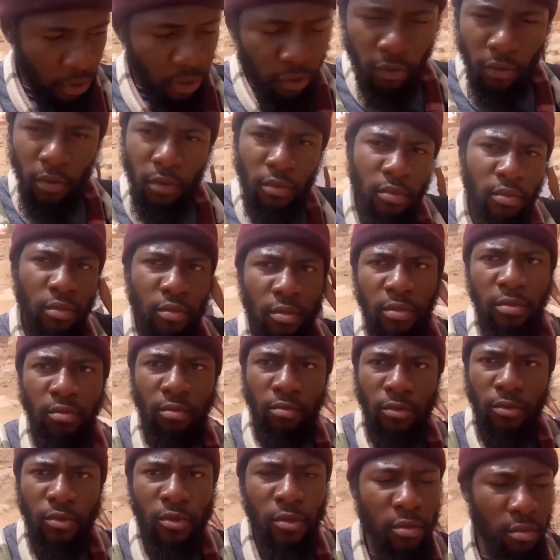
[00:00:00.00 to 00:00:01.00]
you know,
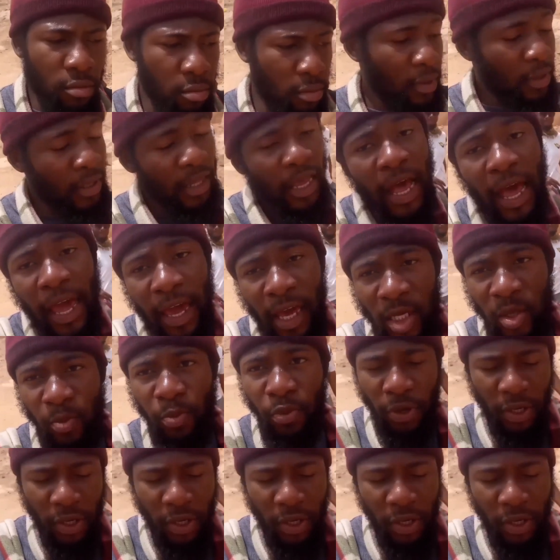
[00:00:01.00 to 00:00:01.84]
the highest